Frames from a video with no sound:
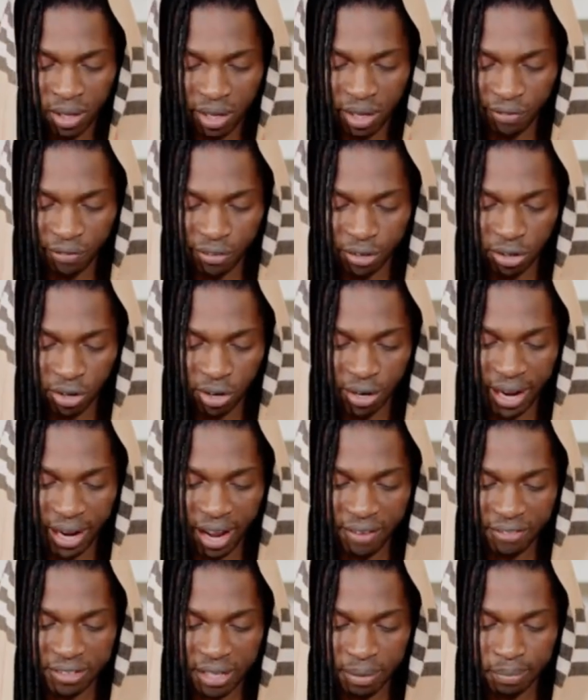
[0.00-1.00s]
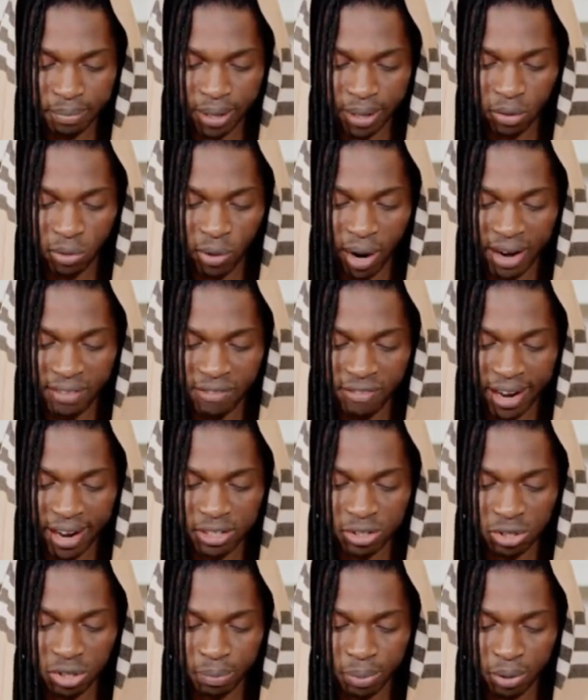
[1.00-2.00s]
if you don't have somebody who
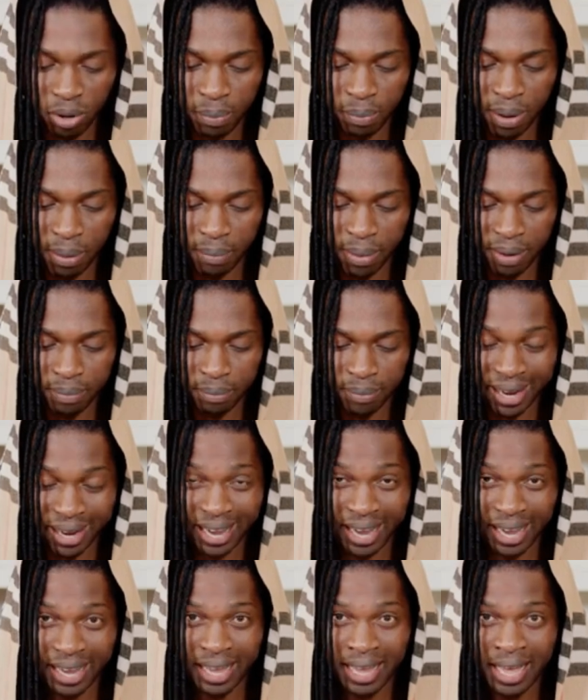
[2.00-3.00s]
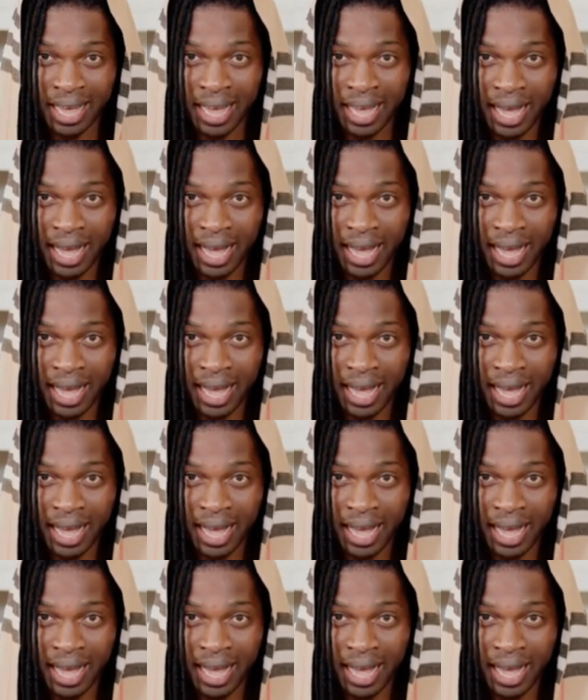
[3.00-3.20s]
advise you proper, my guy,